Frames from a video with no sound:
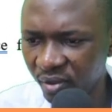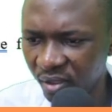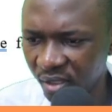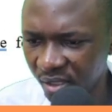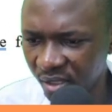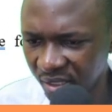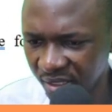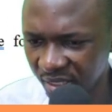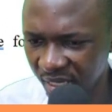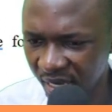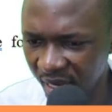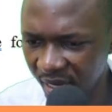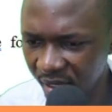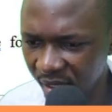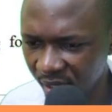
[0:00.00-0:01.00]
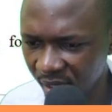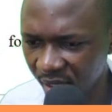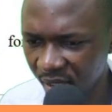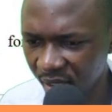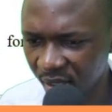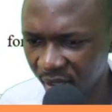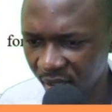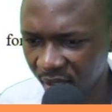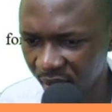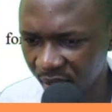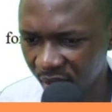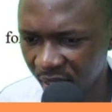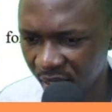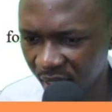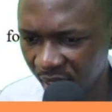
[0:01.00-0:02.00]
It is here.
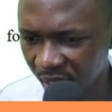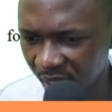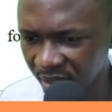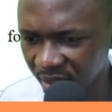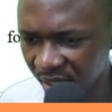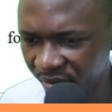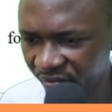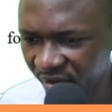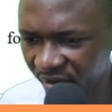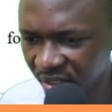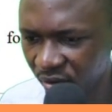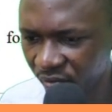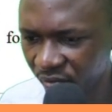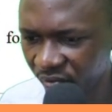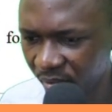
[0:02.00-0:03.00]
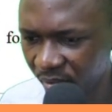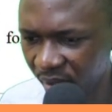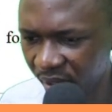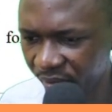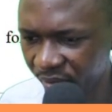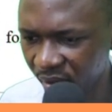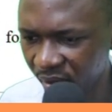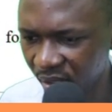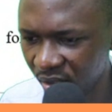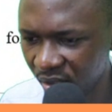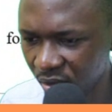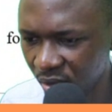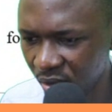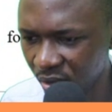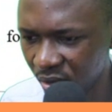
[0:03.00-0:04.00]
As at 1st November,
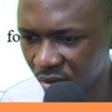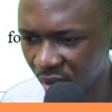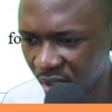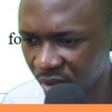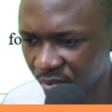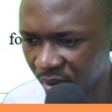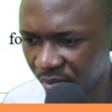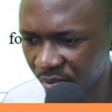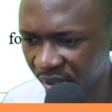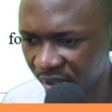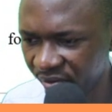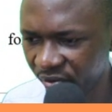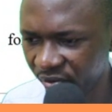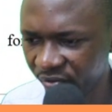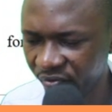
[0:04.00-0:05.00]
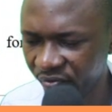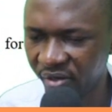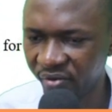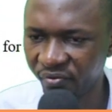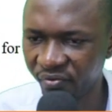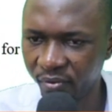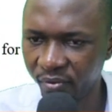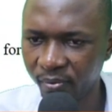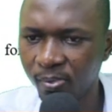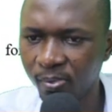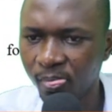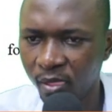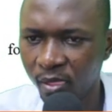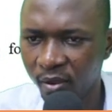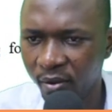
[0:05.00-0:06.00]
insurance prepaid 45.
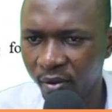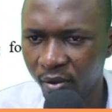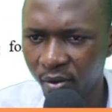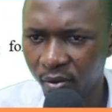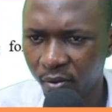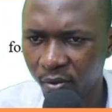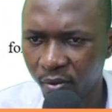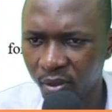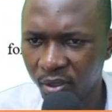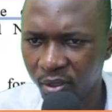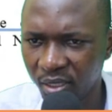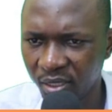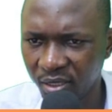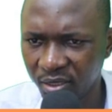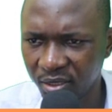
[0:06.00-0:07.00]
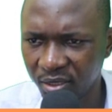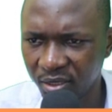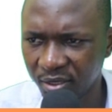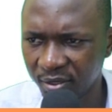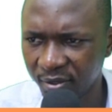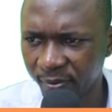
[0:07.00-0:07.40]
What else?